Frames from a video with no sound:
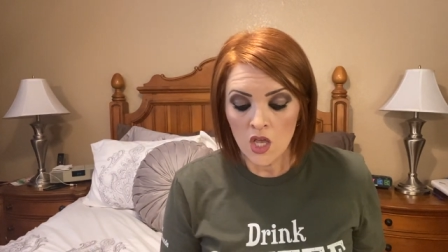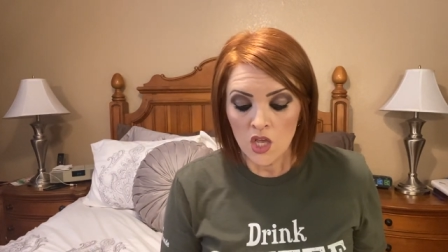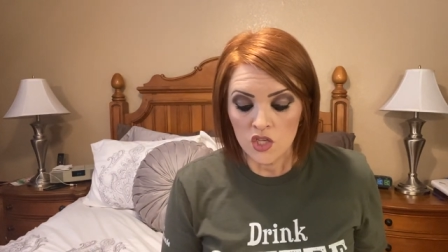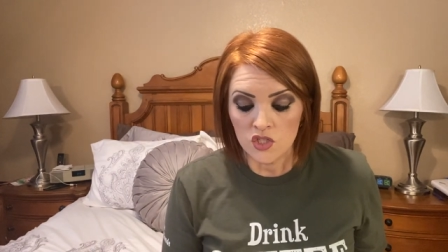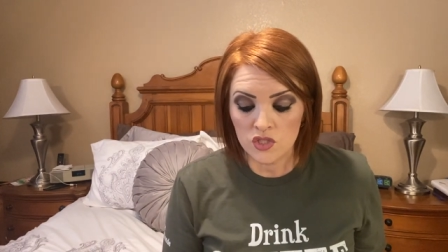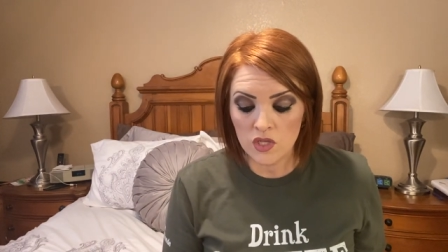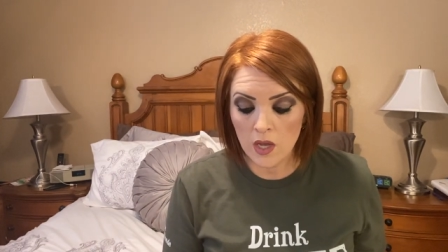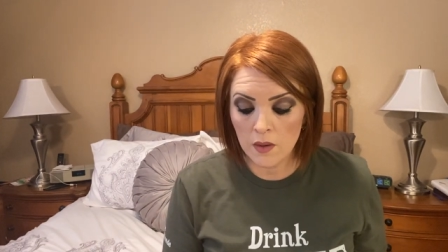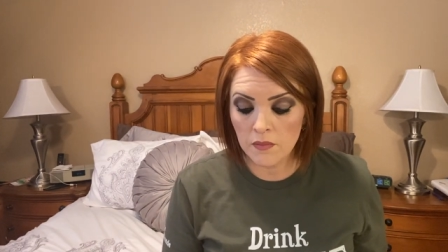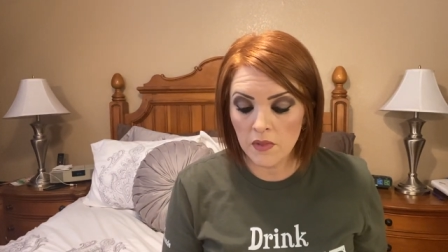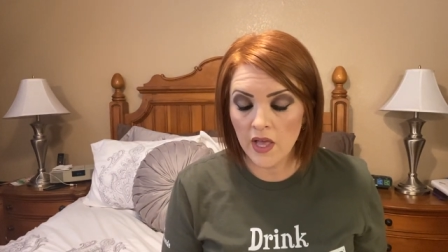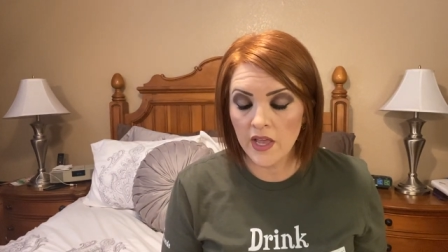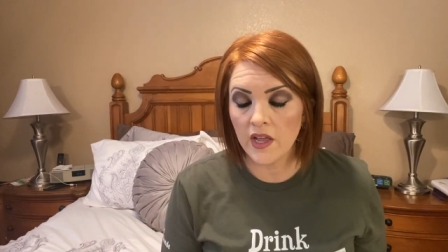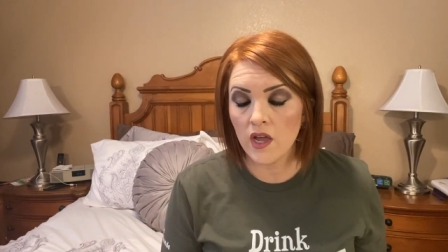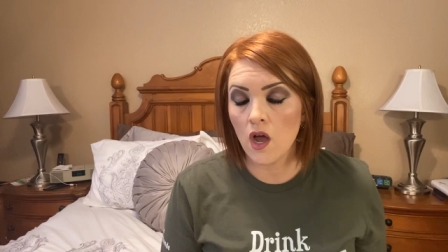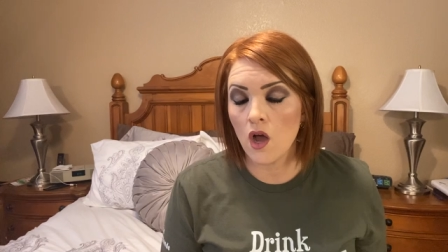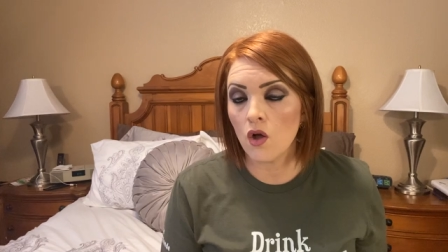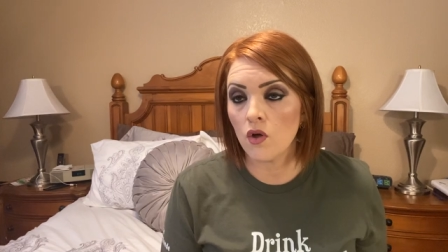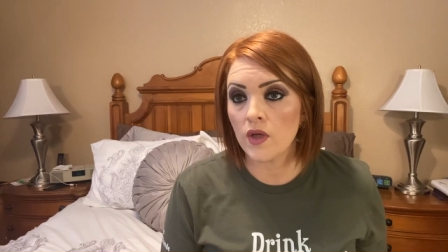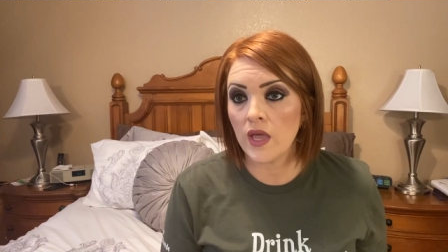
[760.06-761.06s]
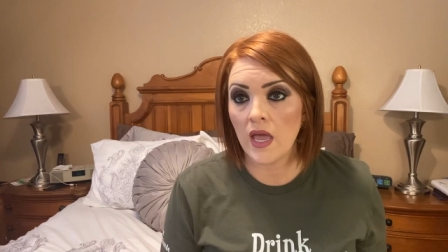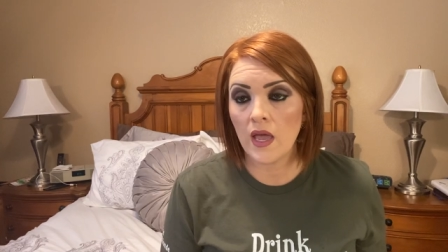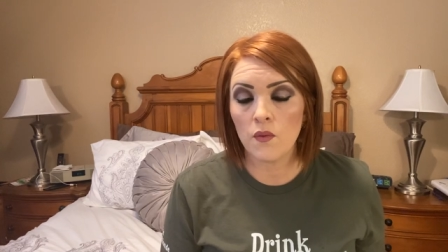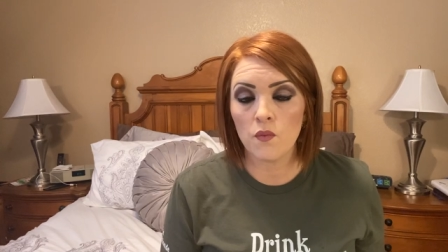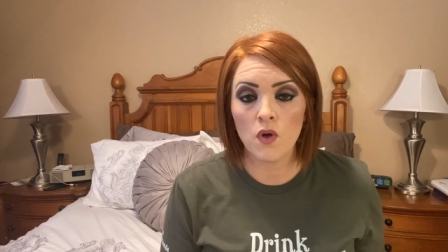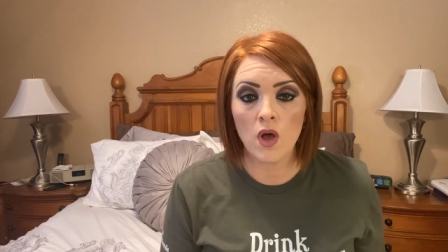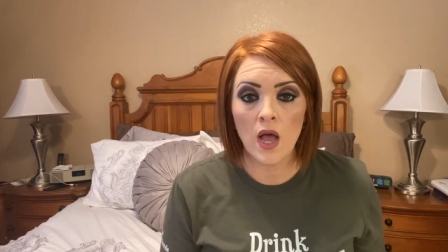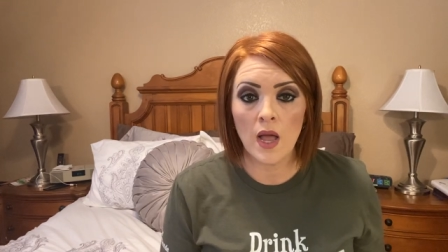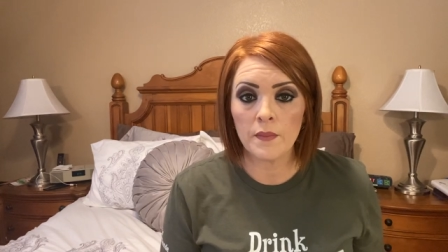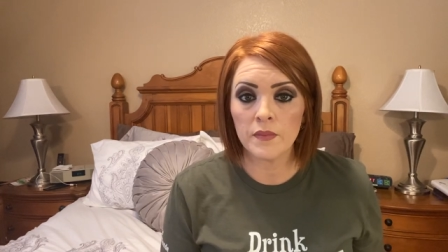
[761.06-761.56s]
So I'm like, okay,
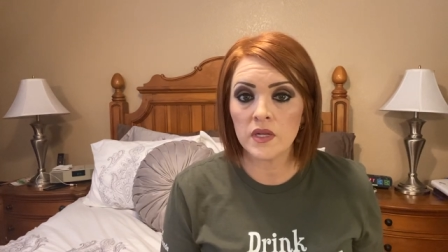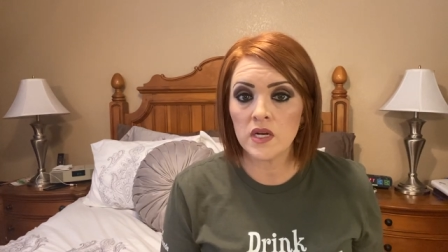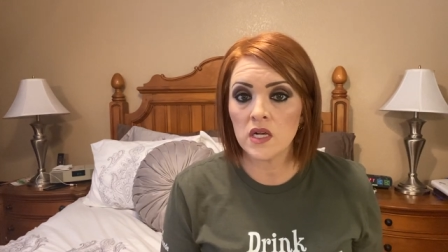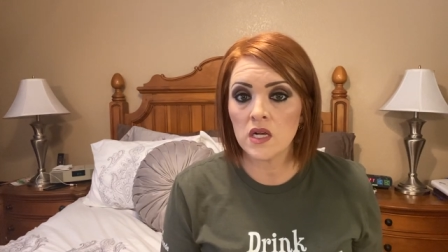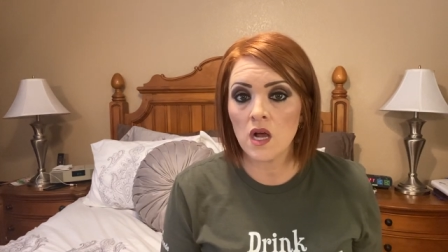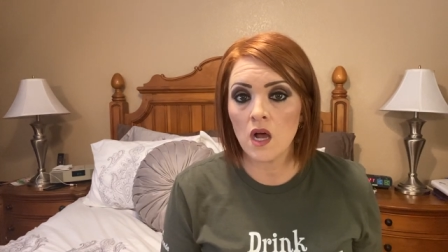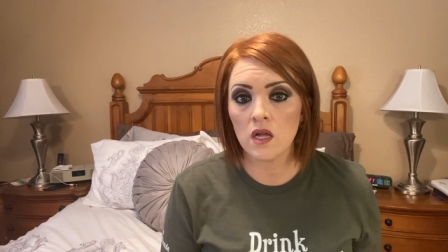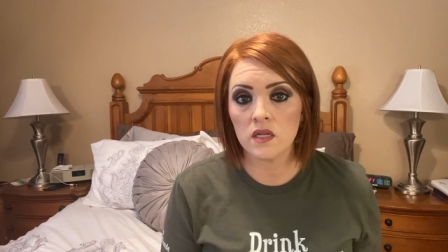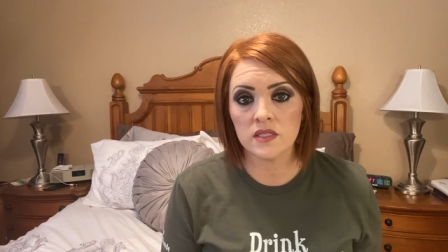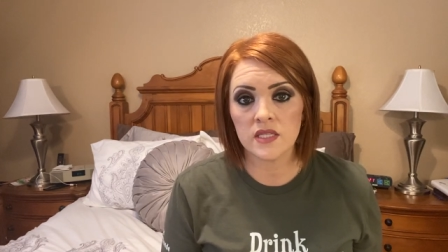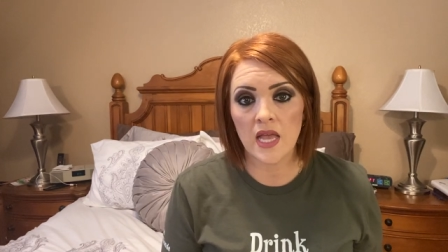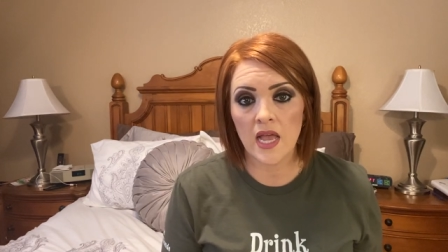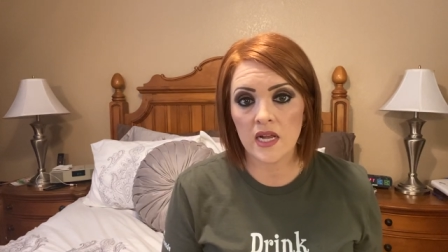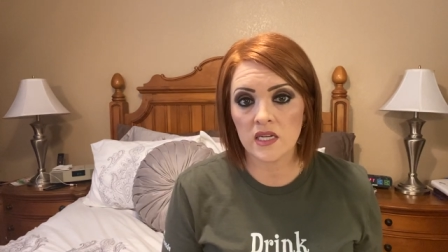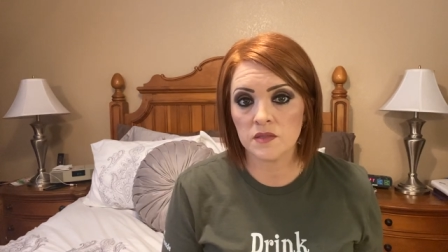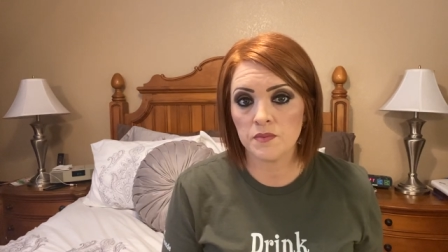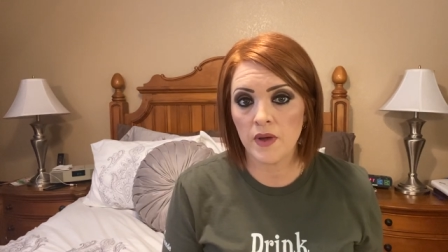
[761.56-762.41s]
well, I'm going to contact